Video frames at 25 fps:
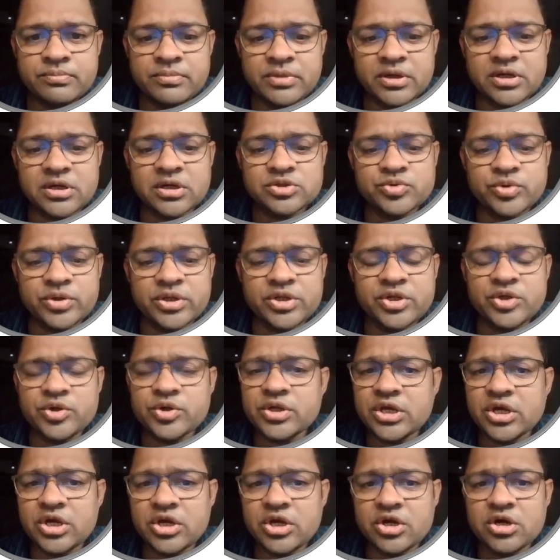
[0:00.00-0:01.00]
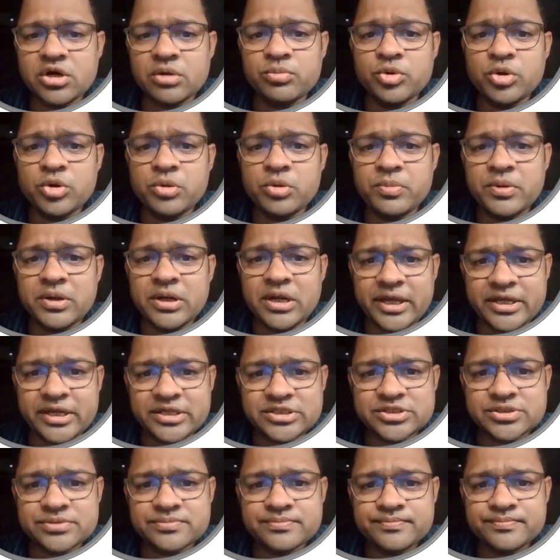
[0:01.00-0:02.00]
Because when your income will be
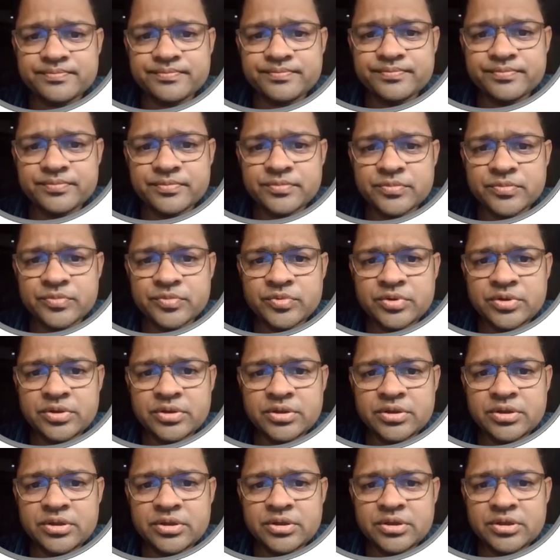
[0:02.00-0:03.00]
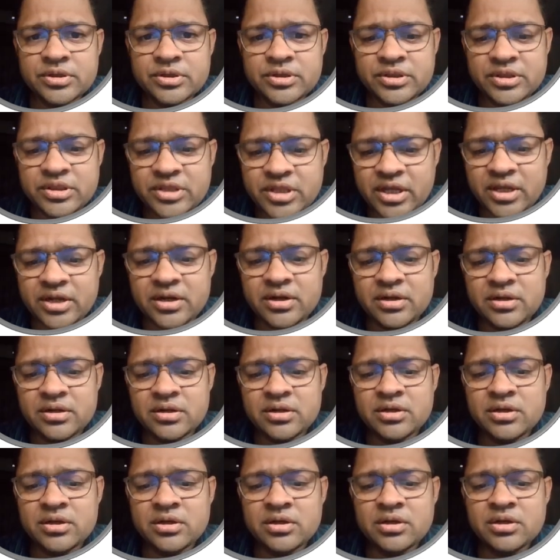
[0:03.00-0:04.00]
less, then
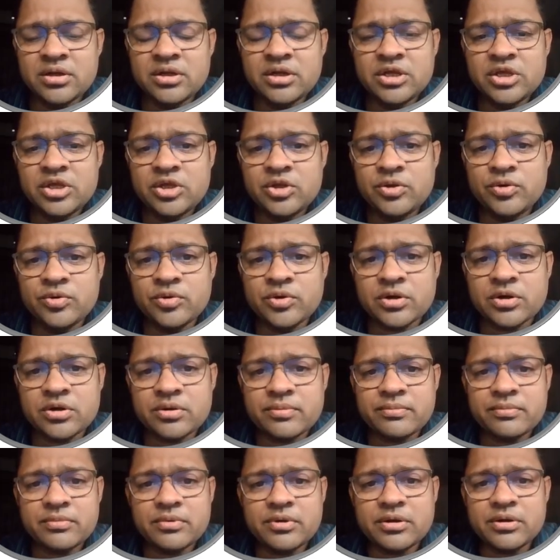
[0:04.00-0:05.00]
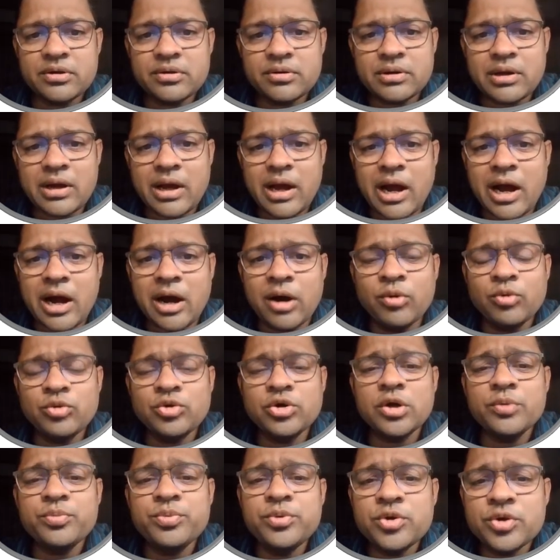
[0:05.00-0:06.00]
your
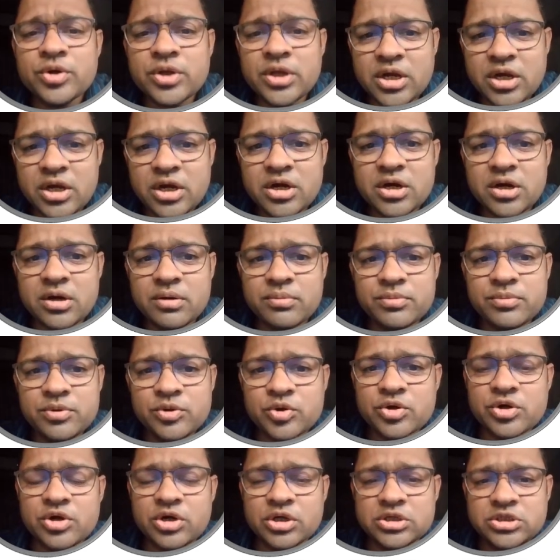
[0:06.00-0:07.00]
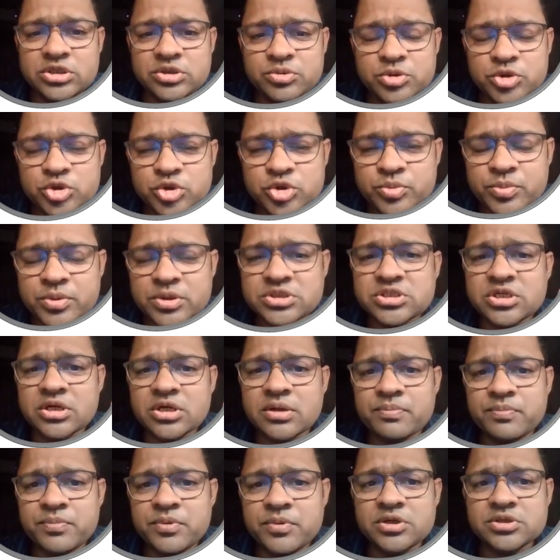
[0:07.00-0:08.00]
out of your income, your consumer
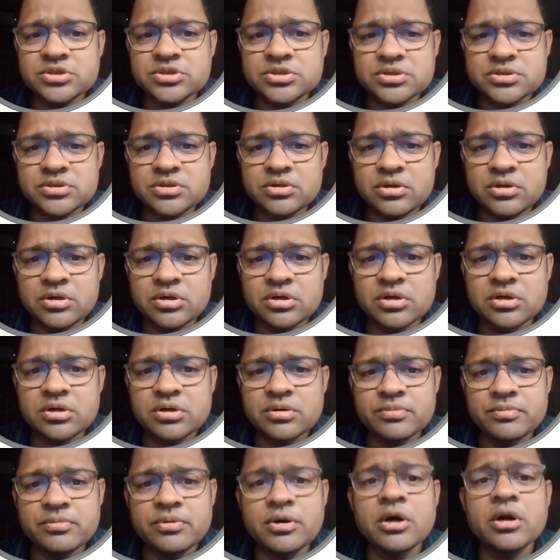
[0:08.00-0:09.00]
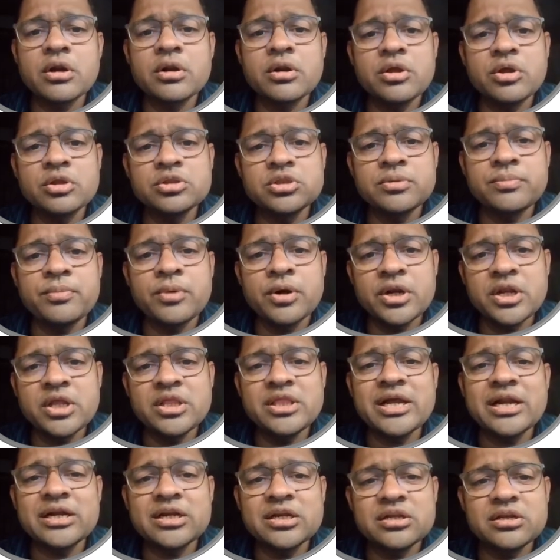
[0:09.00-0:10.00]
surplus or the
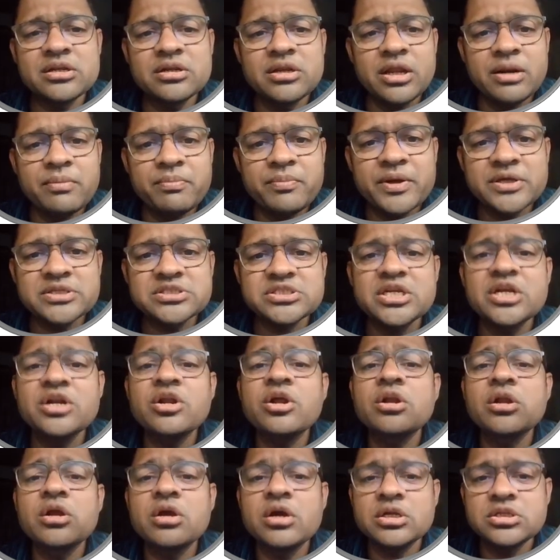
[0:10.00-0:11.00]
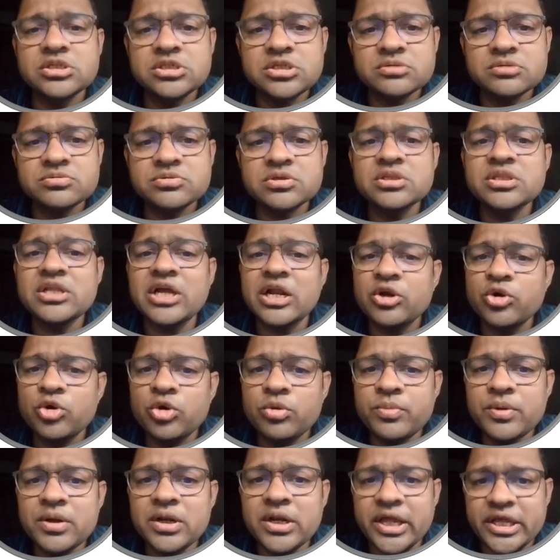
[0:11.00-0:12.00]
money that invested on consumption, that
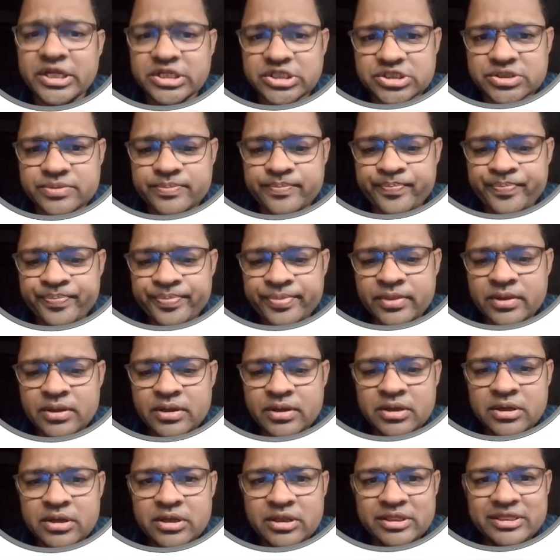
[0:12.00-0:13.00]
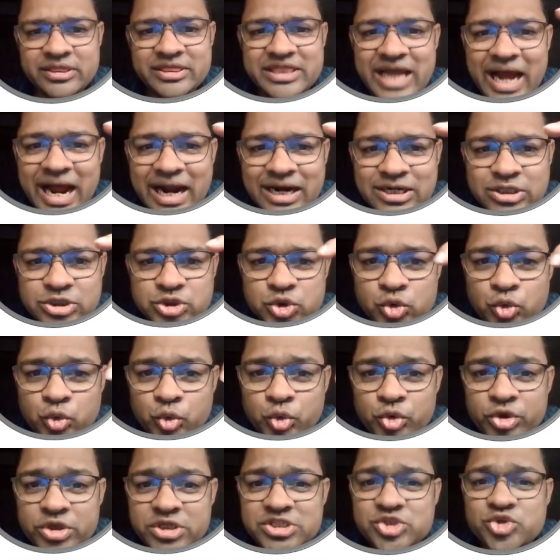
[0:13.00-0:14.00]
will be less. That
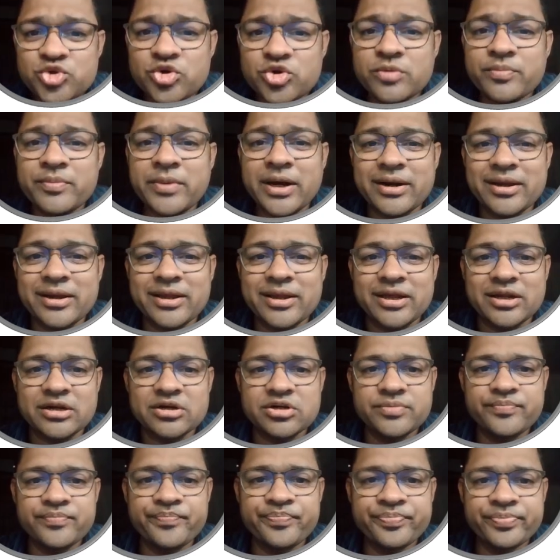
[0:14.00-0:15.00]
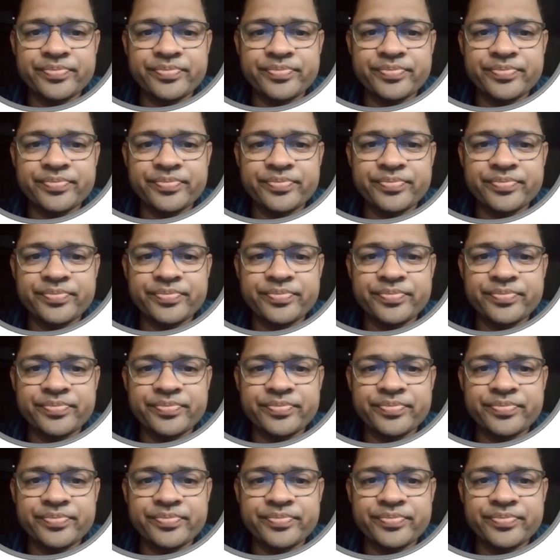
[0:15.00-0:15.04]
squeeze your market.